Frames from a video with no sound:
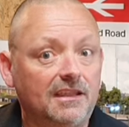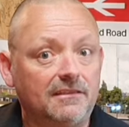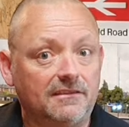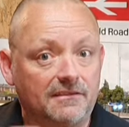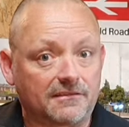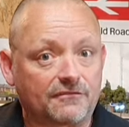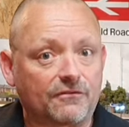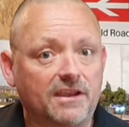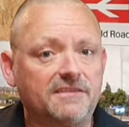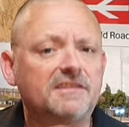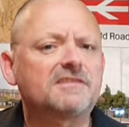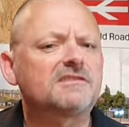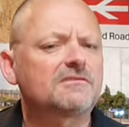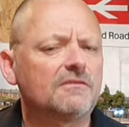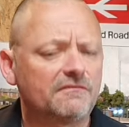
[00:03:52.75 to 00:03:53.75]
in the thread.
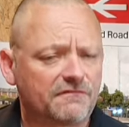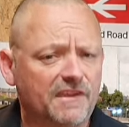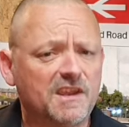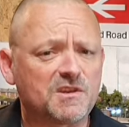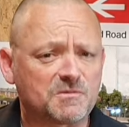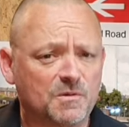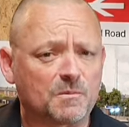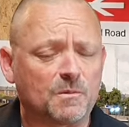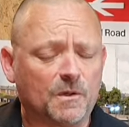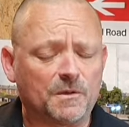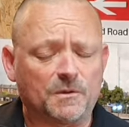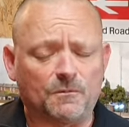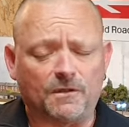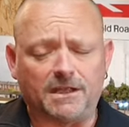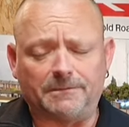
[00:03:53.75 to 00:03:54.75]
This is on Facebook,
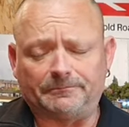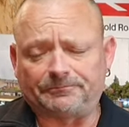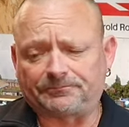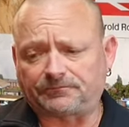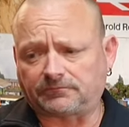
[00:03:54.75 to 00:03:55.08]
by the way.